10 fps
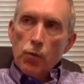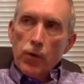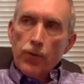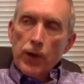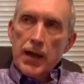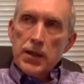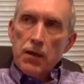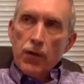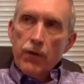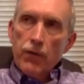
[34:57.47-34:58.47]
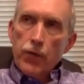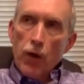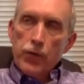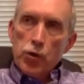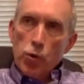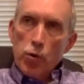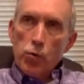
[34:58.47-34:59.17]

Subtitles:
reflective of true